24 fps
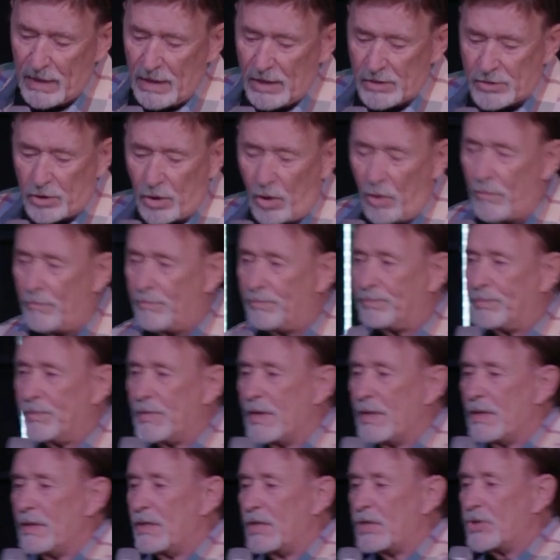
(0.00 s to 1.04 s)
So,
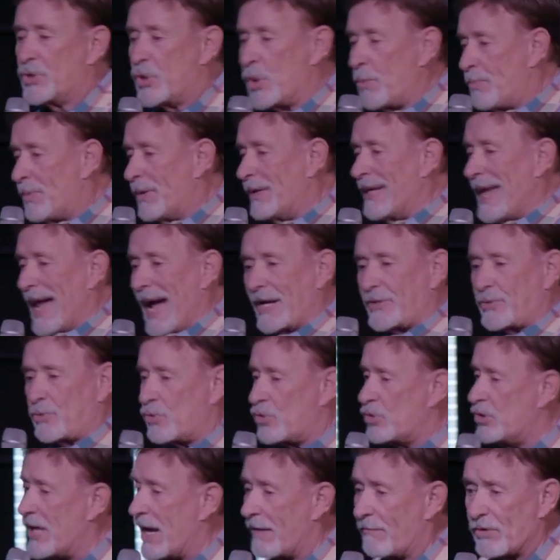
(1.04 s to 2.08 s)
the
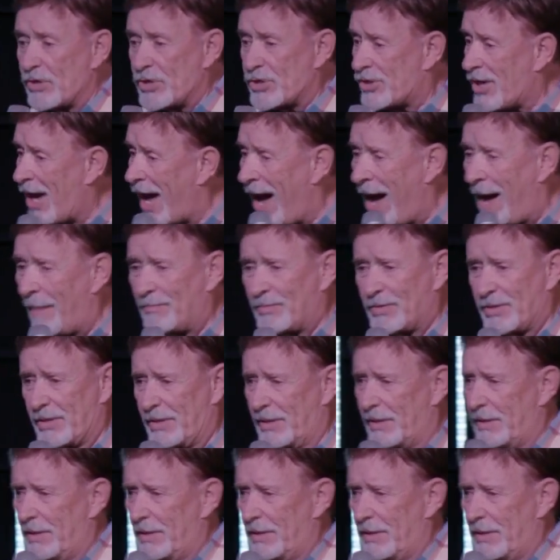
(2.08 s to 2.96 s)
supernatural's never stopped.